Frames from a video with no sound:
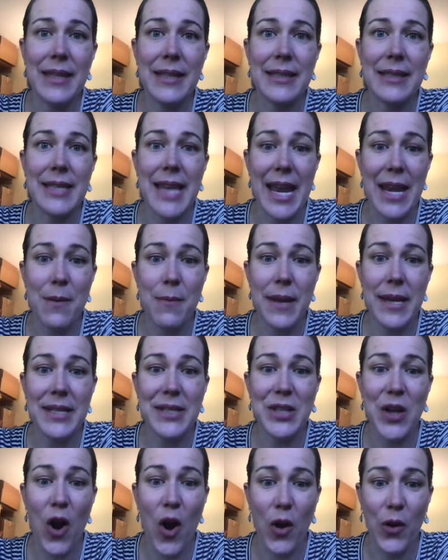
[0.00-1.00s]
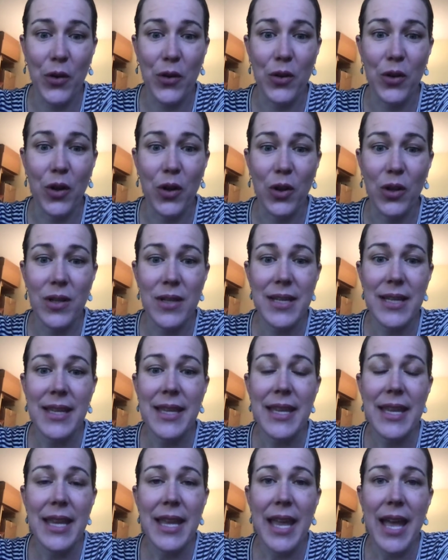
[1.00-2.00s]
database article
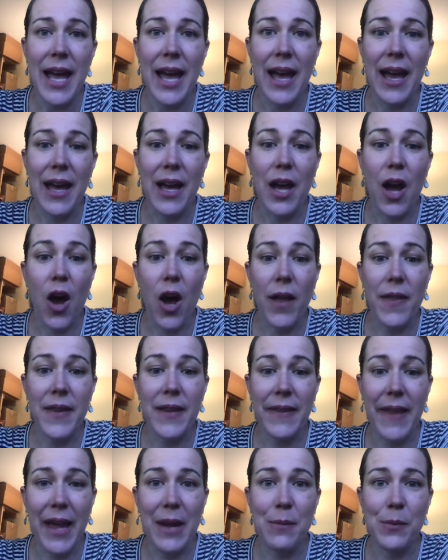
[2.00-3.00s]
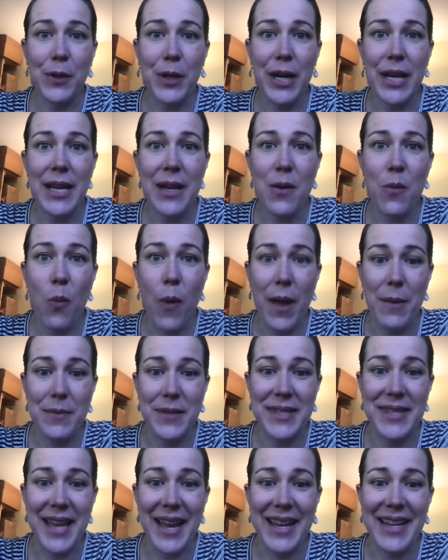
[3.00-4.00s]
on the library
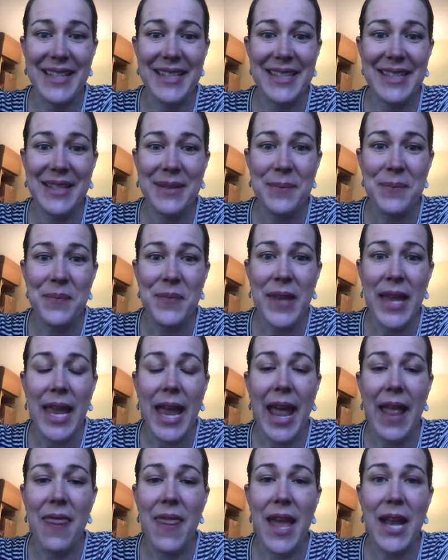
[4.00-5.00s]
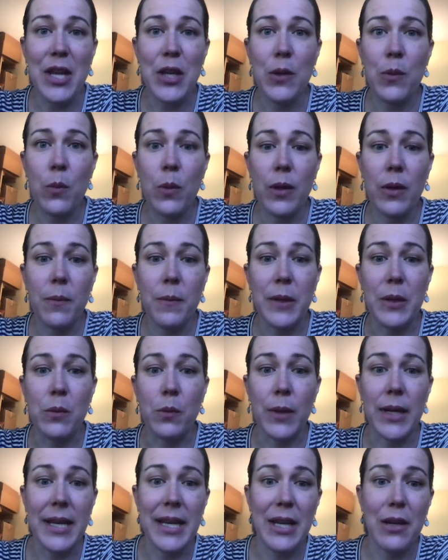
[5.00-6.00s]
website, and then you will be
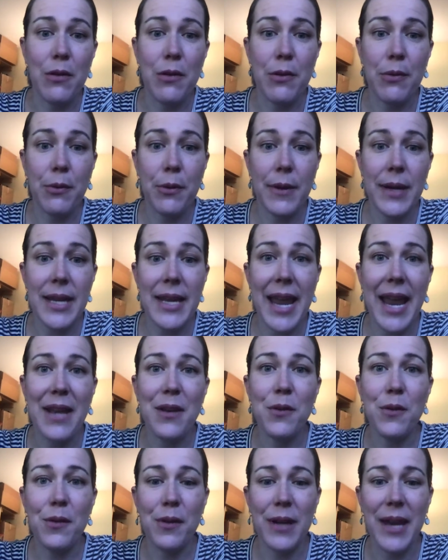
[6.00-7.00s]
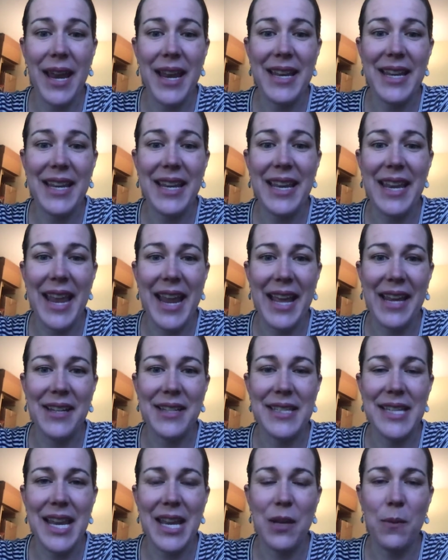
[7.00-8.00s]
reading through it and creating an
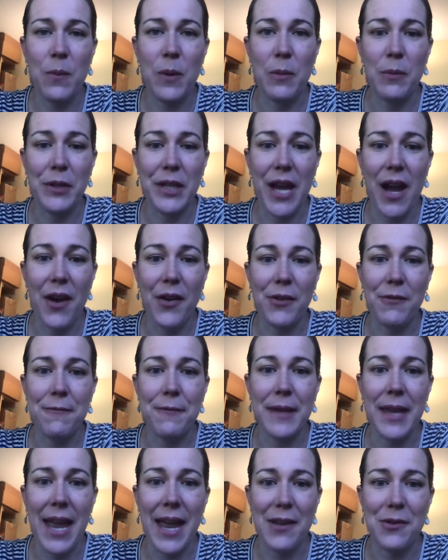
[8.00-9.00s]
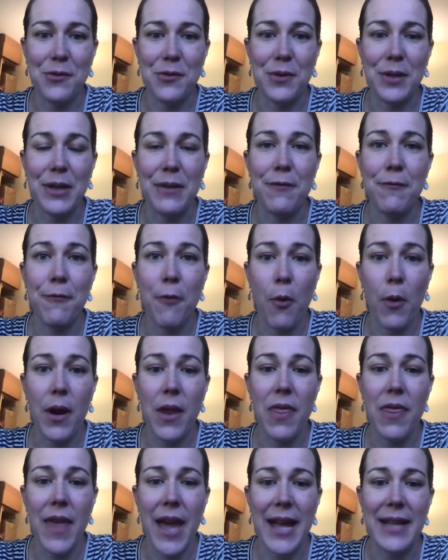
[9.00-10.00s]
annotated bibliography entry for
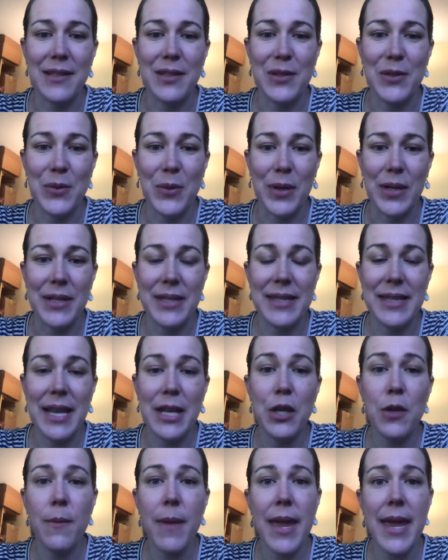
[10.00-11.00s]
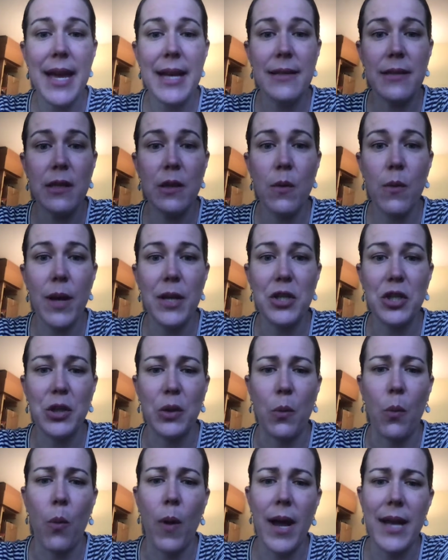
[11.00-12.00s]
that source. And you may ask the
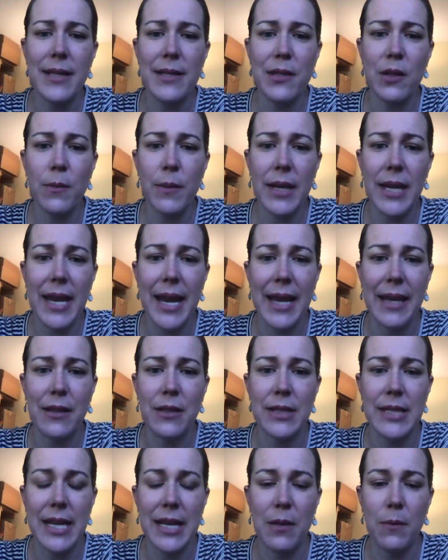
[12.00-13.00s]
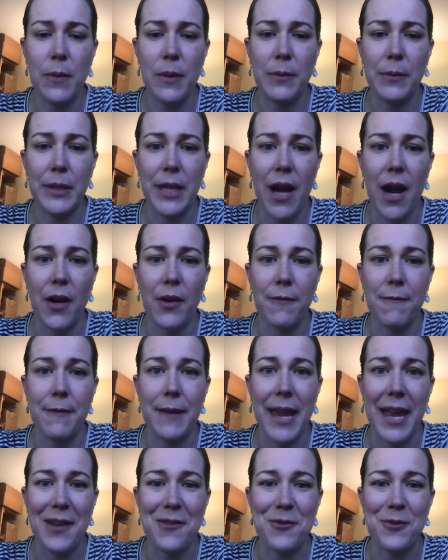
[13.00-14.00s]
question, why so many annotated
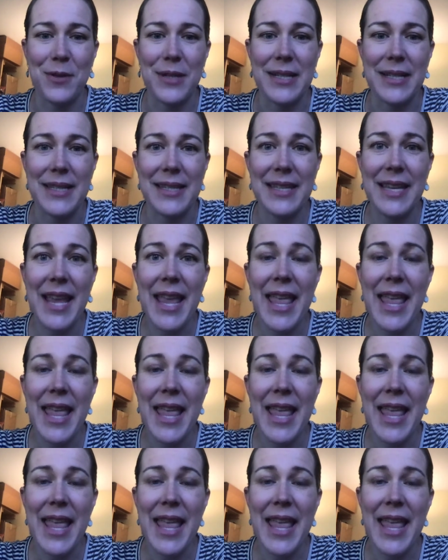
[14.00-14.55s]
bibliography entries?